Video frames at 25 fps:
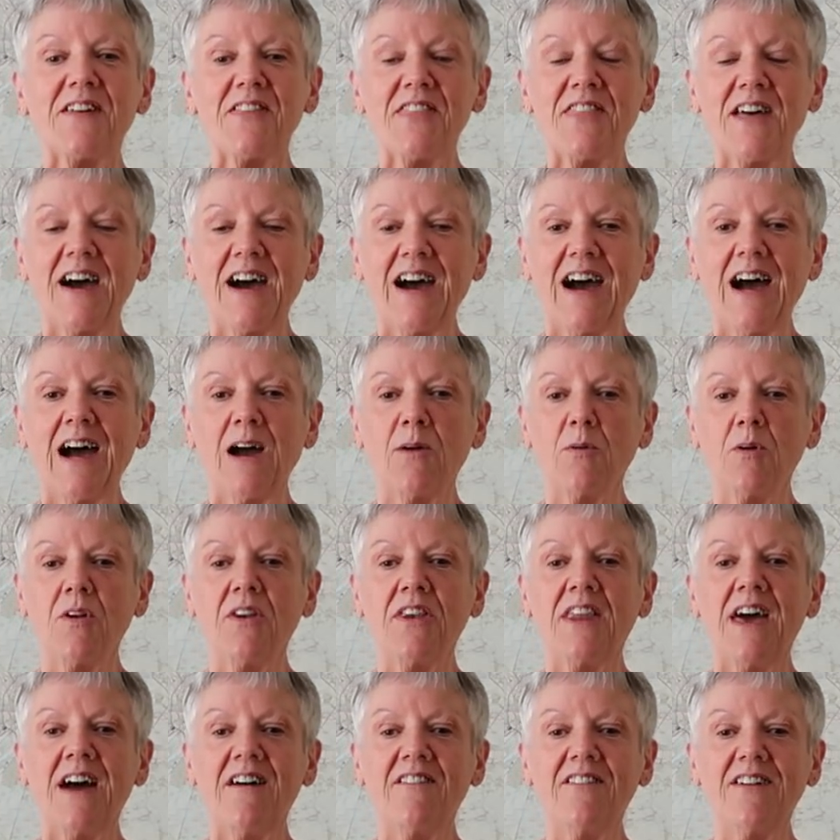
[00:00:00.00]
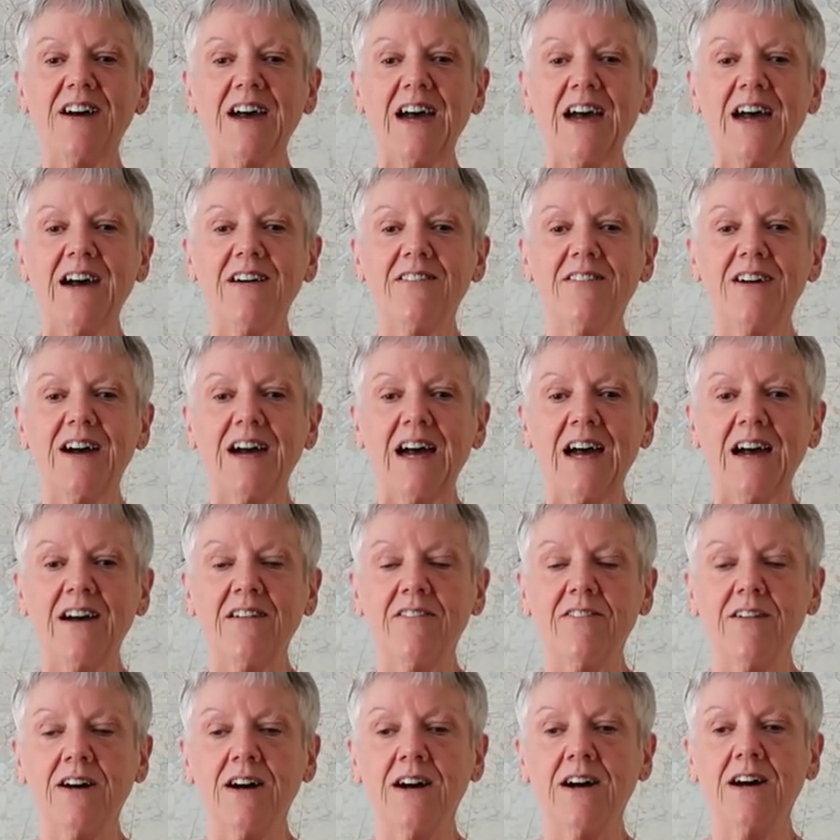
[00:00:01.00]
that I will never, ever,
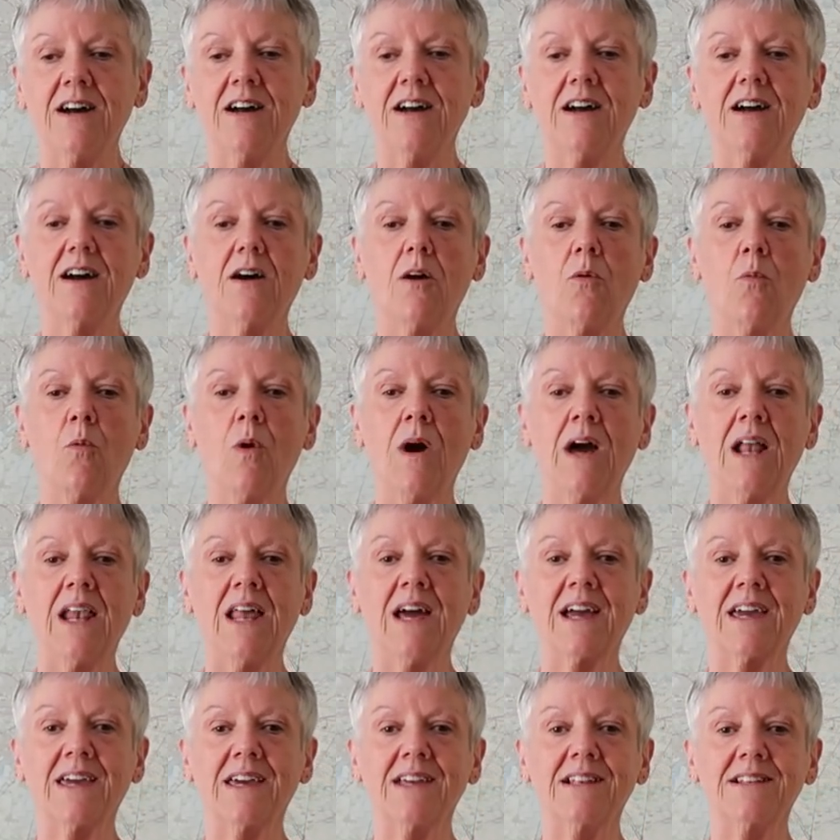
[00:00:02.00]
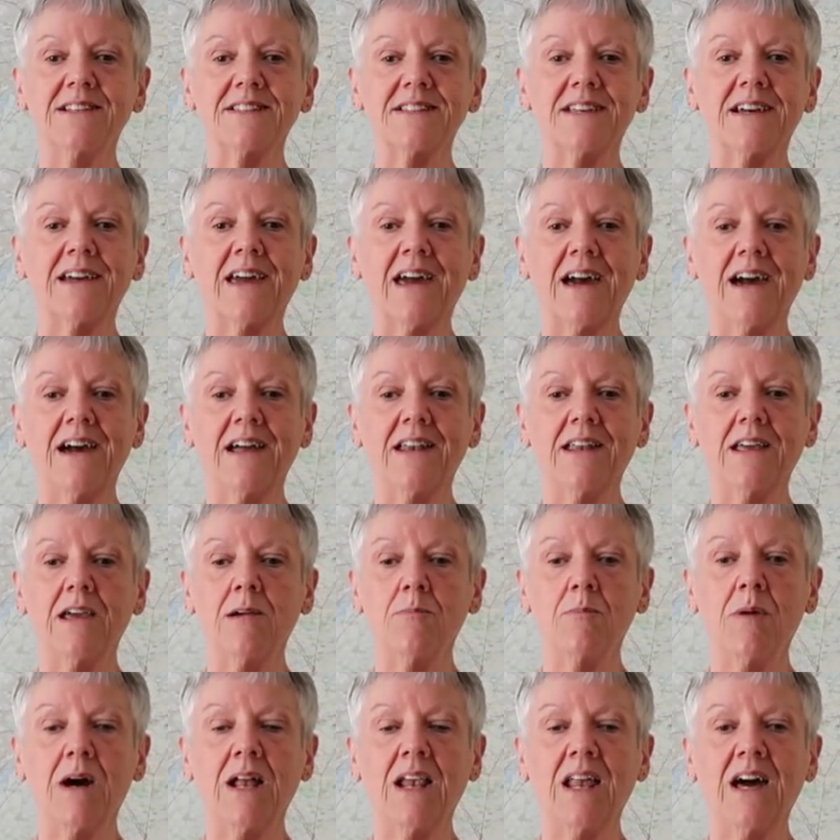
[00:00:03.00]
ever wear leggings again
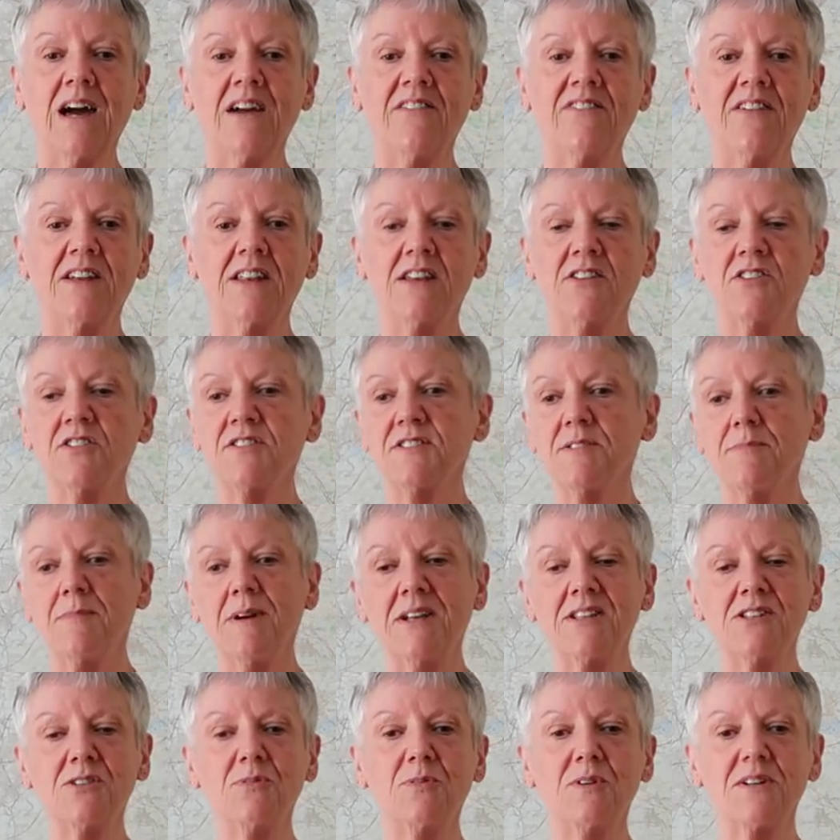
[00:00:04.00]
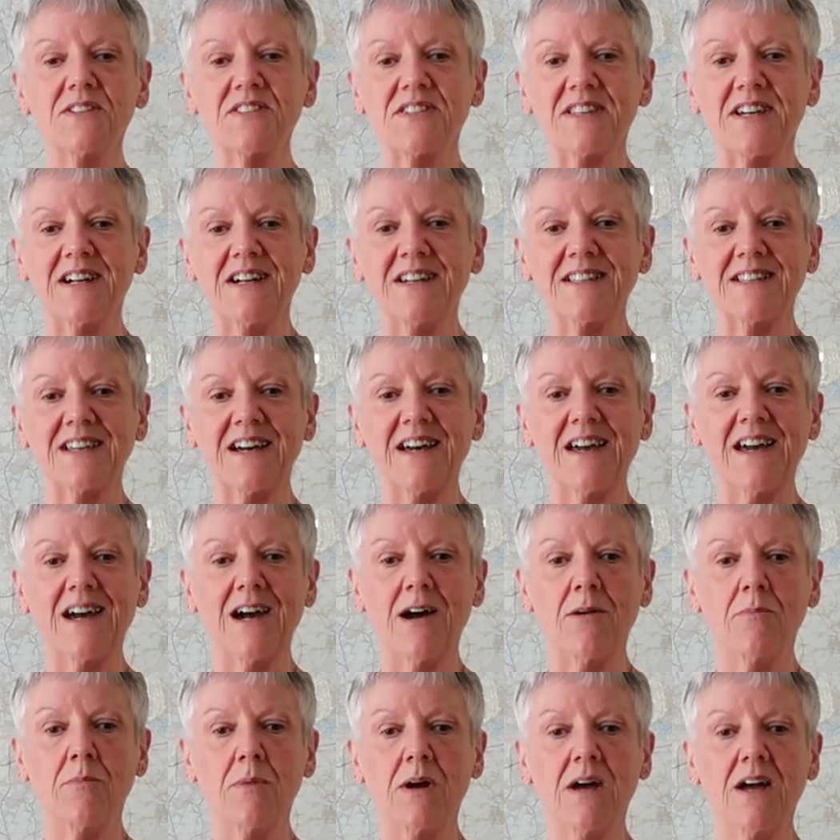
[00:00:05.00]
in my life. And it doesn't matter what size I
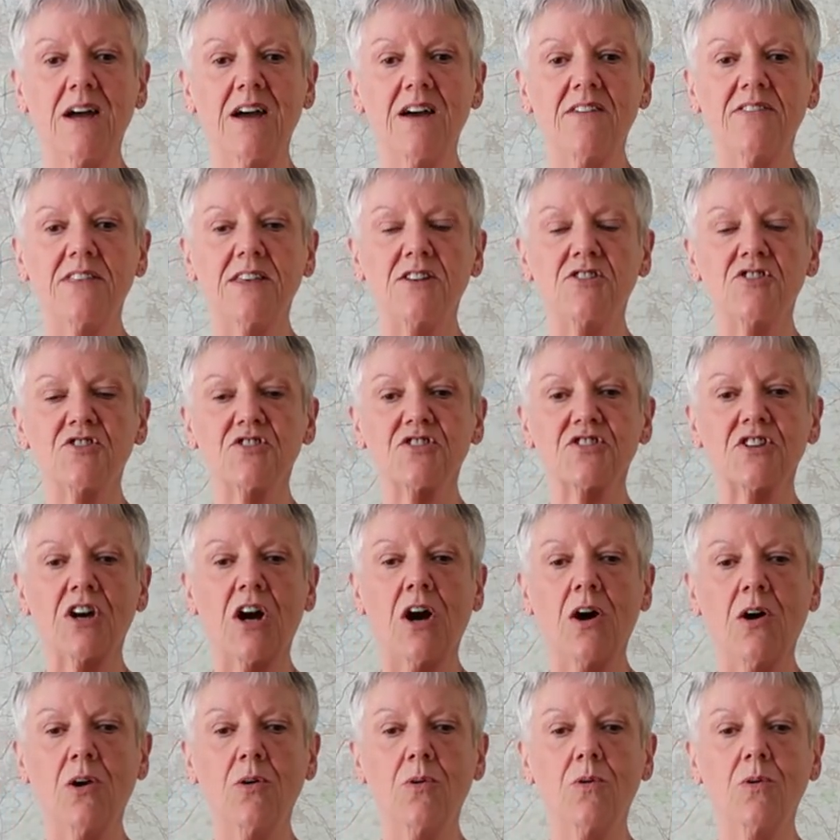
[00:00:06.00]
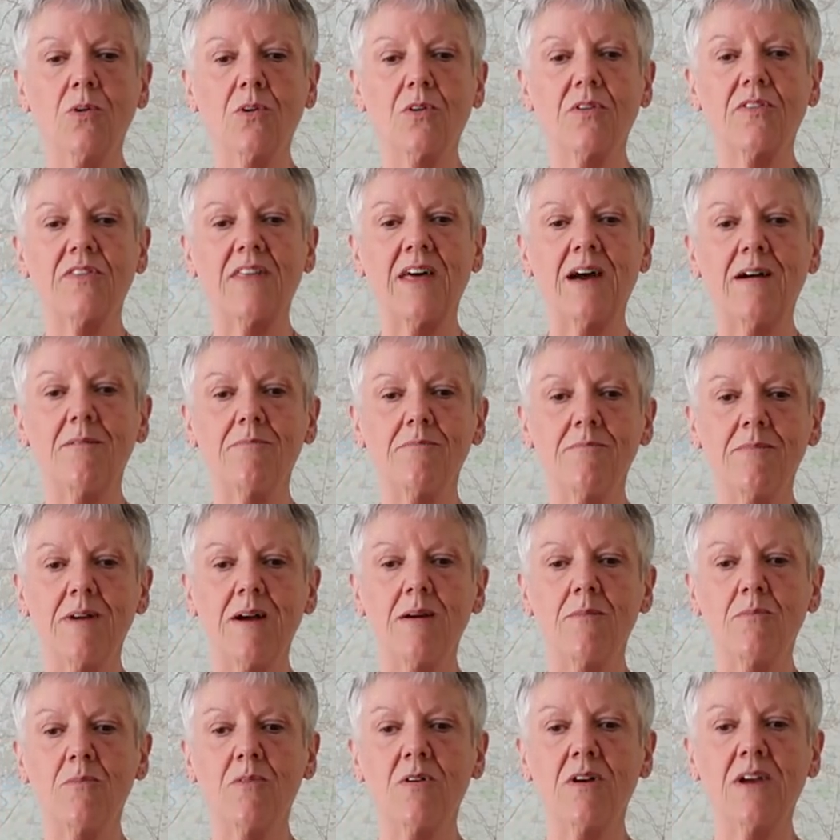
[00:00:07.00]
am. They just hold that
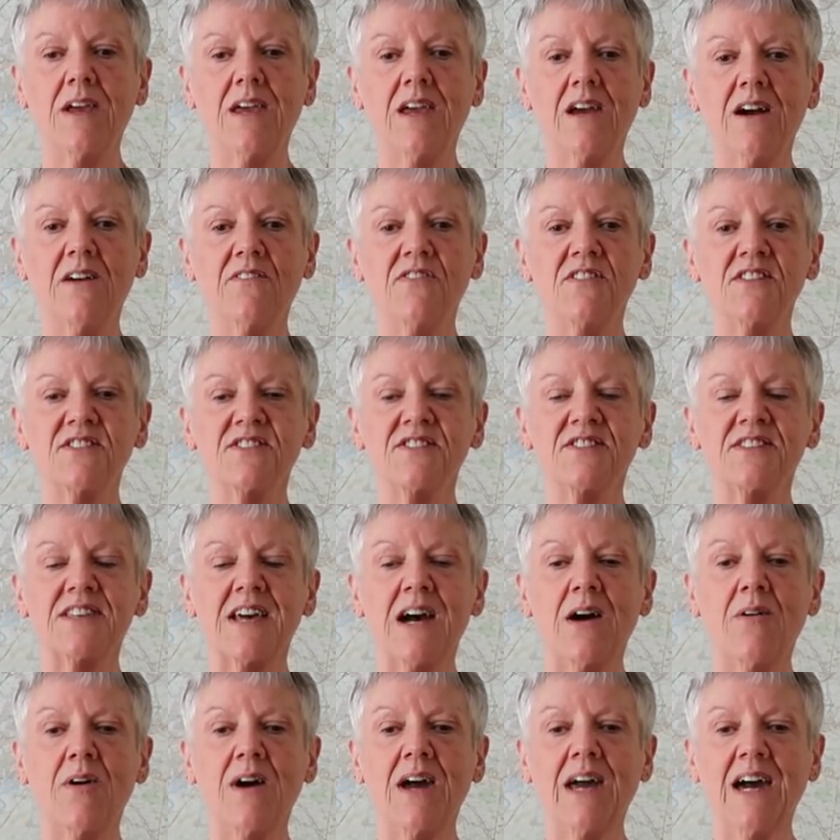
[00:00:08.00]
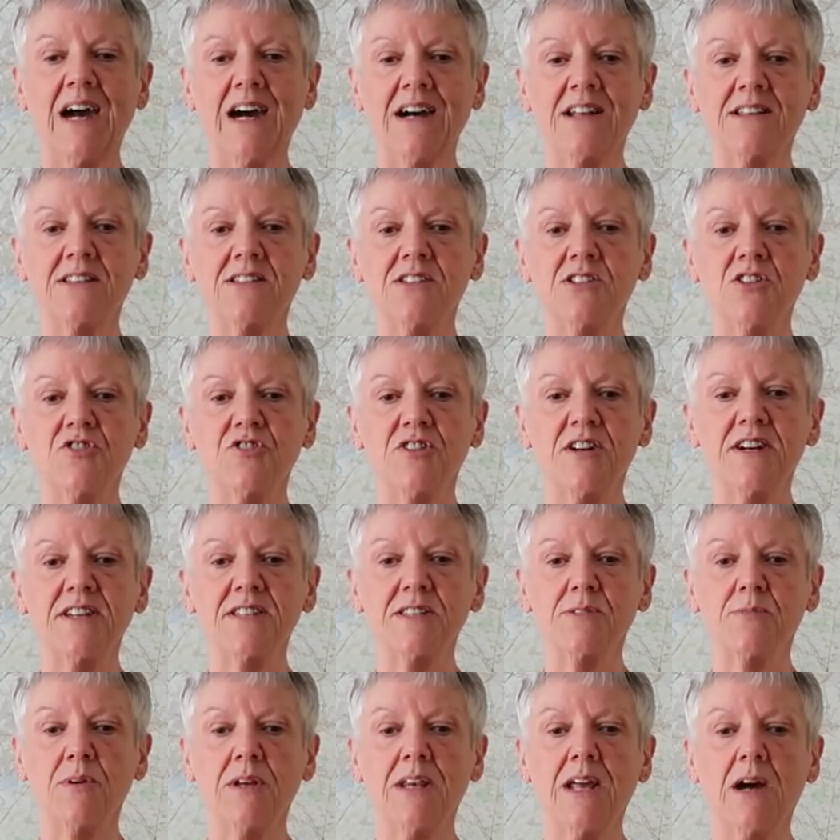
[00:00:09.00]
memory of this is how I had to
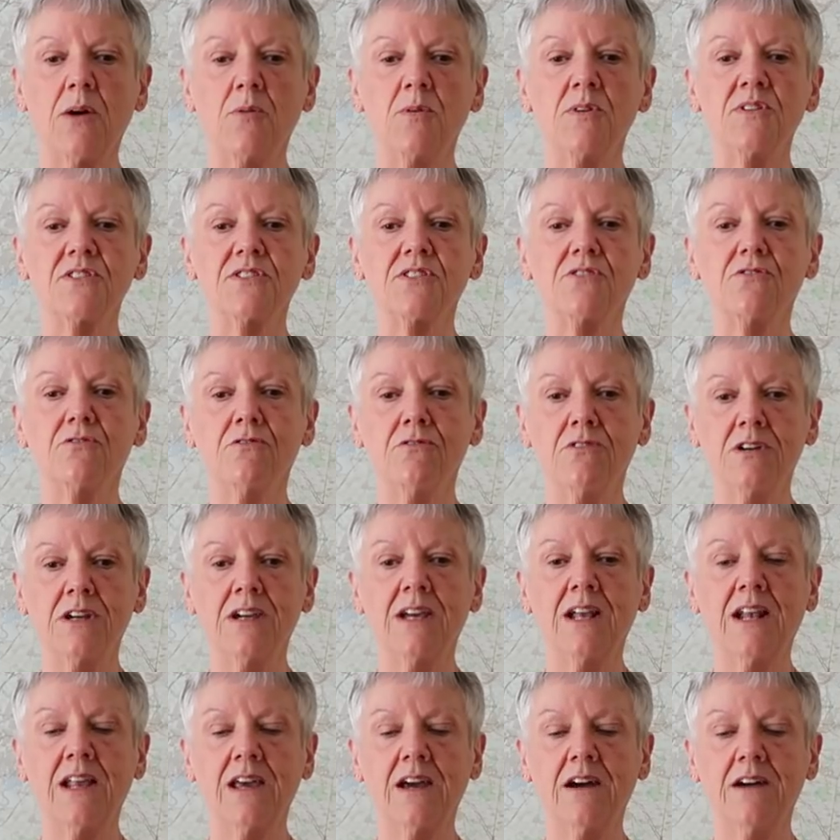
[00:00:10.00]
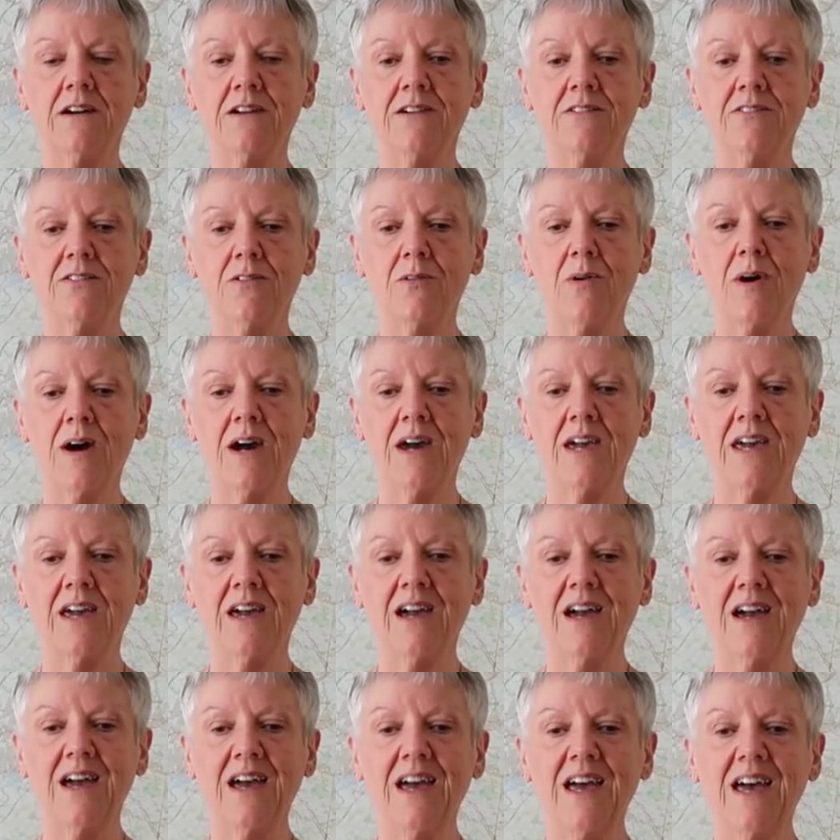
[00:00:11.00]
dress when I was really
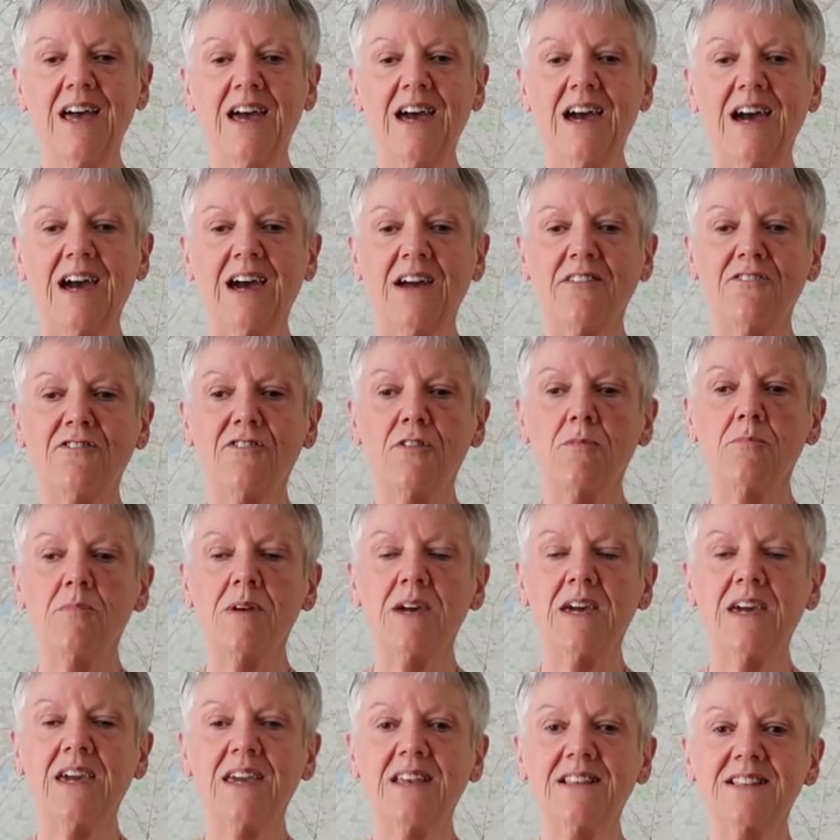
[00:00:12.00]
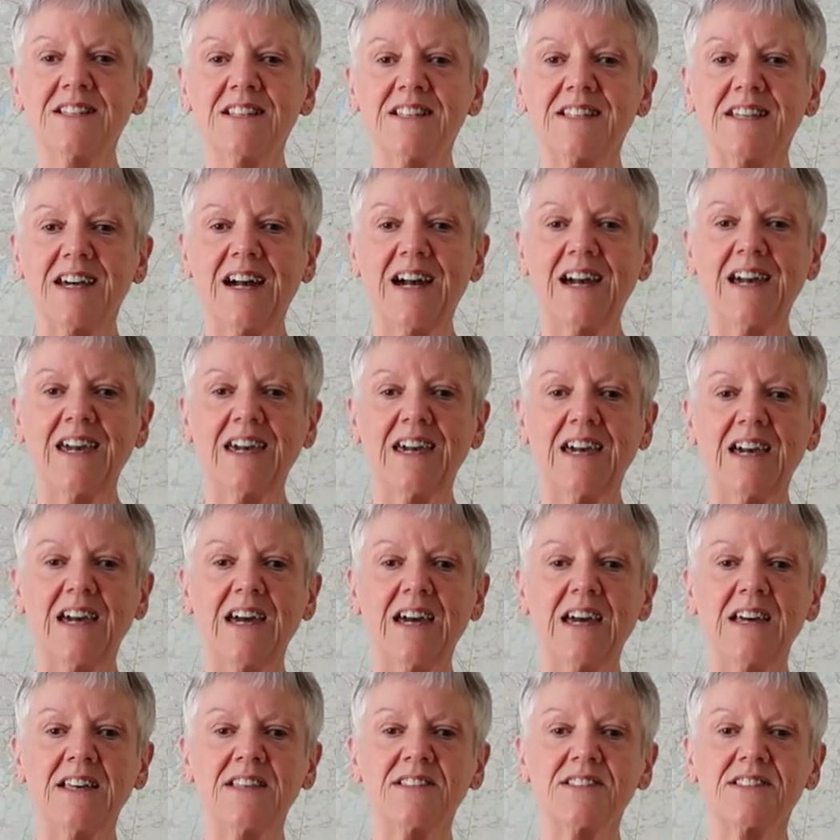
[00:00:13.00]
overweight. And for me today,
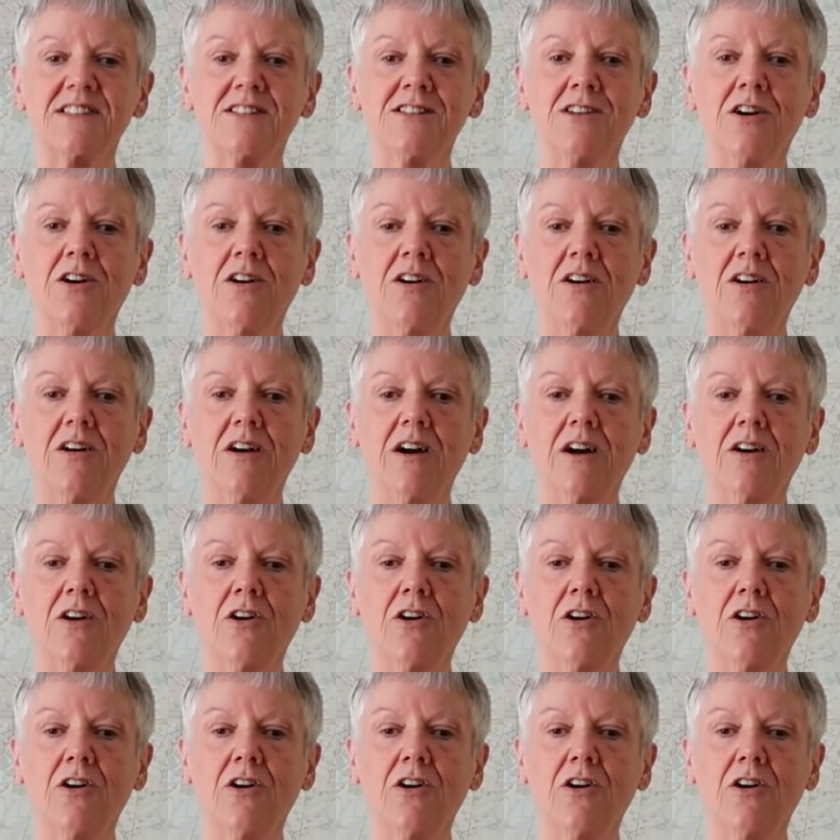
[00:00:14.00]
it's not a